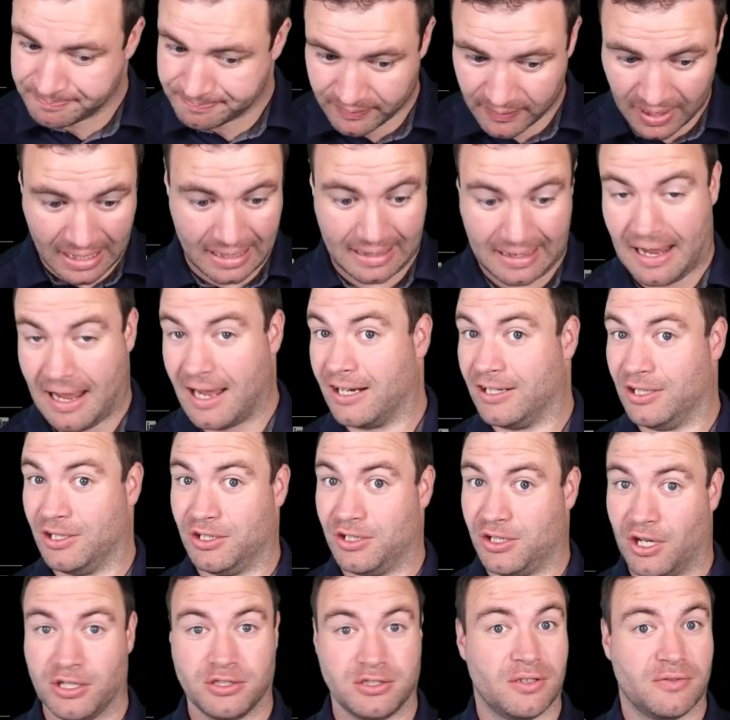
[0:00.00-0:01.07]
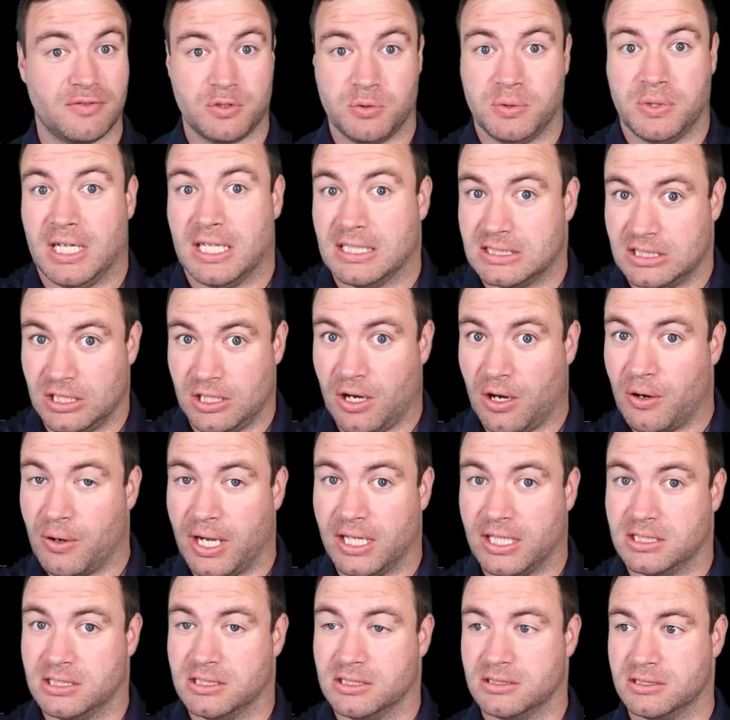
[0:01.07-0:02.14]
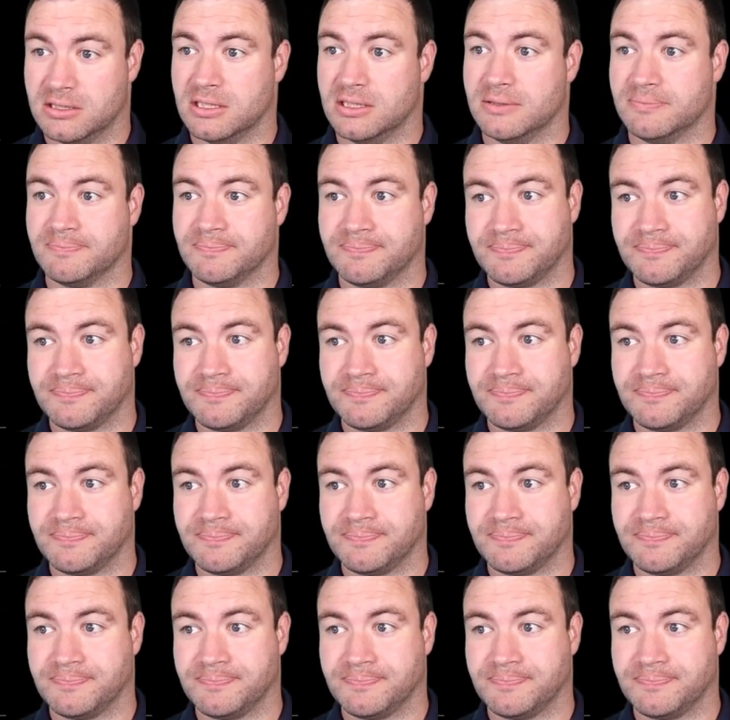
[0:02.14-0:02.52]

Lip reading: Again, goes off to an SEO agency.